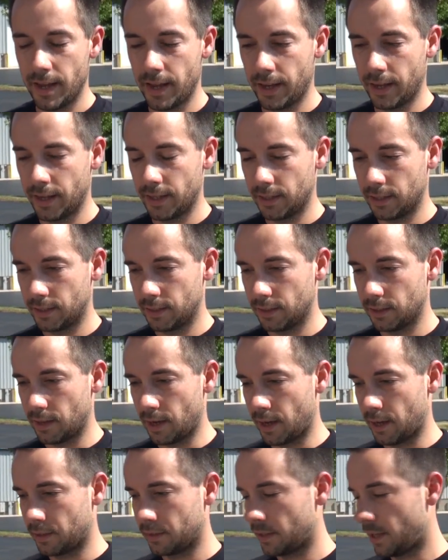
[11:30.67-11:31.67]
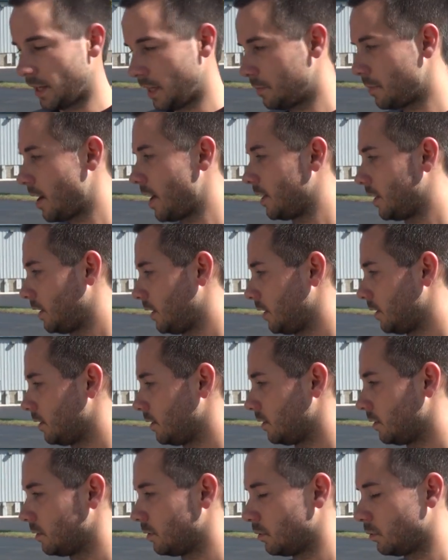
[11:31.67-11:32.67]
Okay. And on the A-body
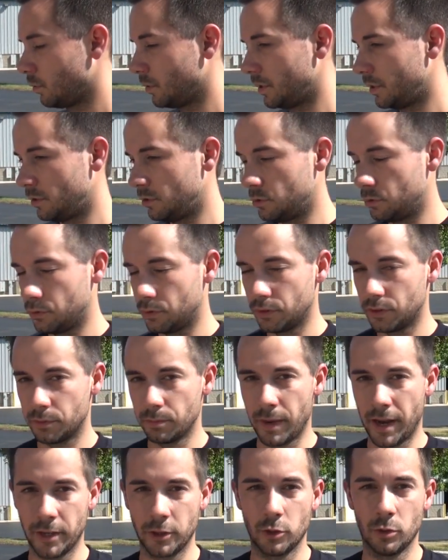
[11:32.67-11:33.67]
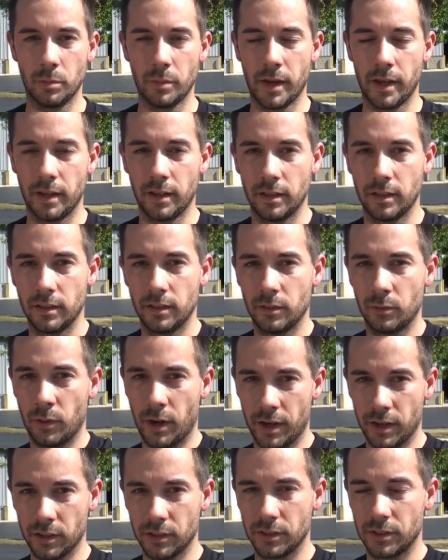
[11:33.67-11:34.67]
here, we use mandrel bent
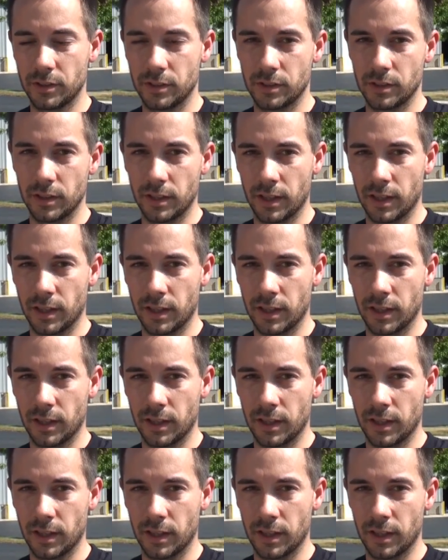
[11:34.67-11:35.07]
rails.